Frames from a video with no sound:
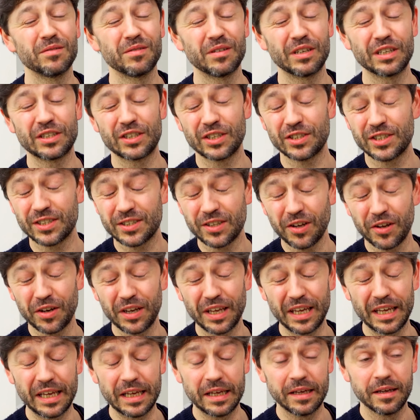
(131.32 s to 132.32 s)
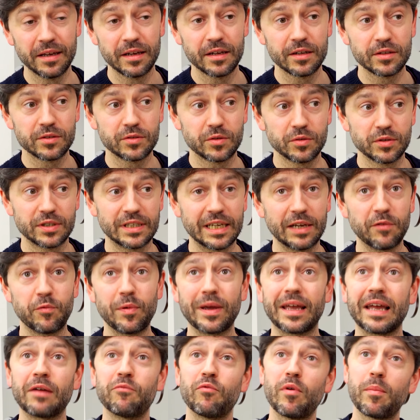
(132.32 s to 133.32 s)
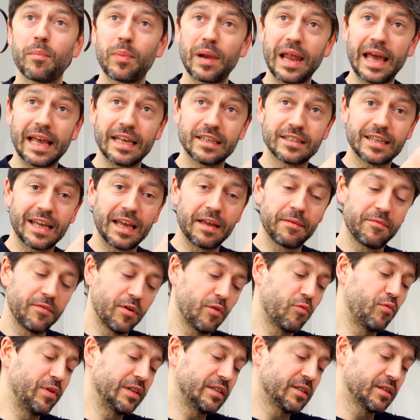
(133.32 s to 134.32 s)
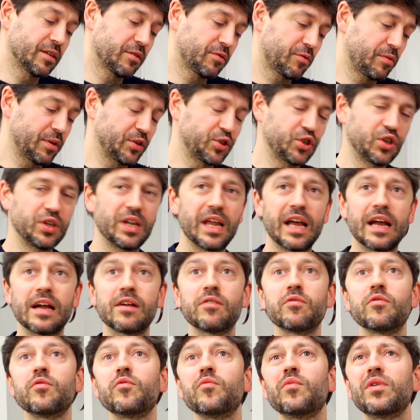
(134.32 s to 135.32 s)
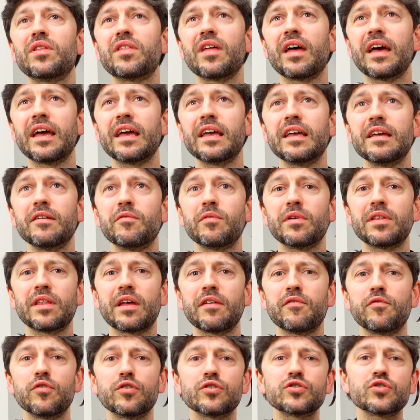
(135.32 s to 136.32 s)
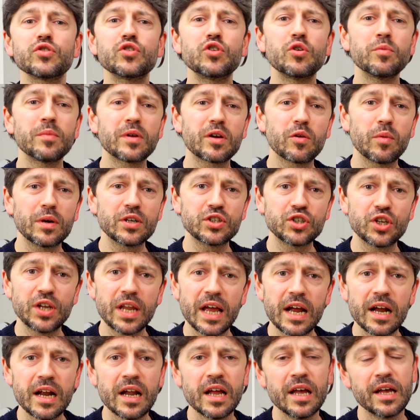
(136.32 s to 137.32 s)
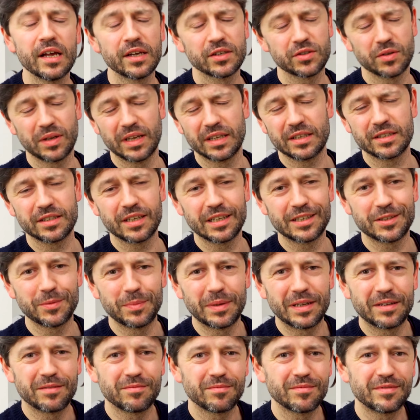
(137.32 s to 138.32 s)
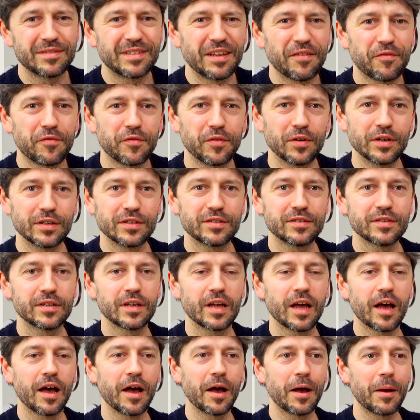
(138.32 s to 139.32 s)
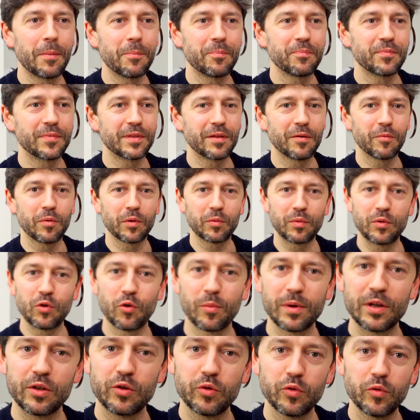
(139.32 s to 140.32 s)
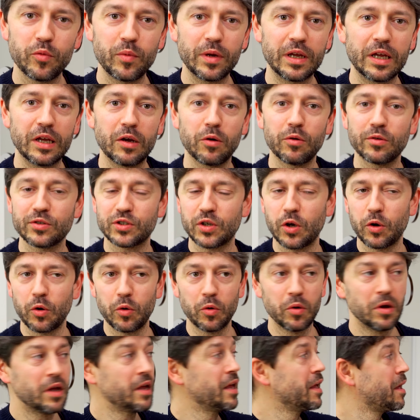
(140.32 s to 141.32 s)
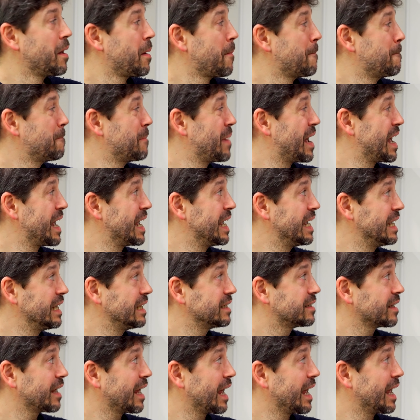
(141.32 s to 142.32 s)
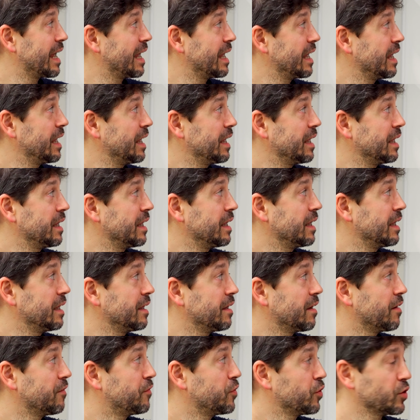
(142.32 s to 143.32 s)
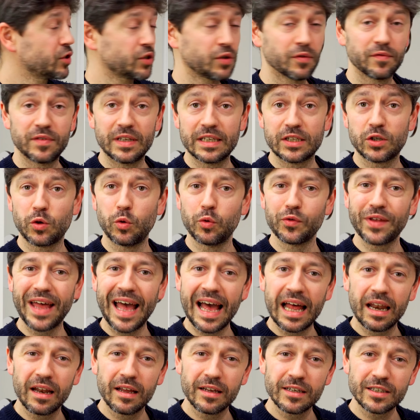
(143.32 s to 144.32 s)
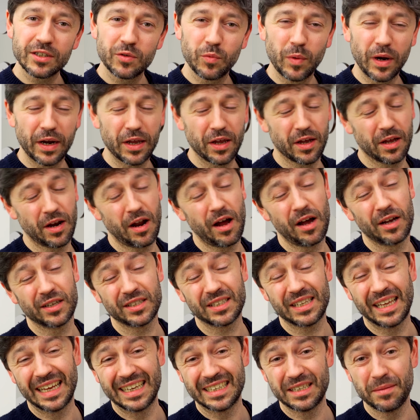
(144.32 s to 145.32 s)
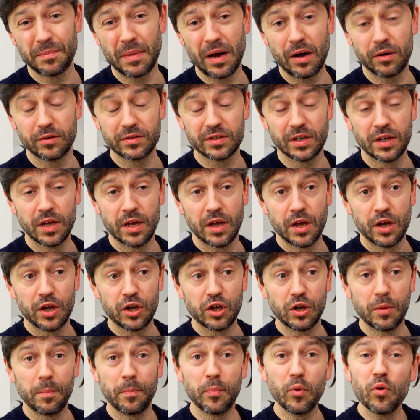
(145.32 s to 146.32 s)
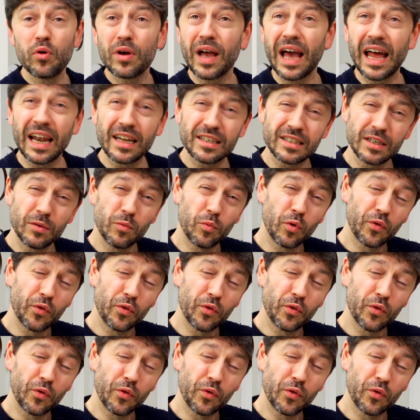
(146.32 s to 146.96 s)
It's a study to see if we can replace a written questionnaire with a virtual human questionnaire. So it's a bit different than what we normally do. We also made a version of this called Alice, where you can ask things about the book Alice in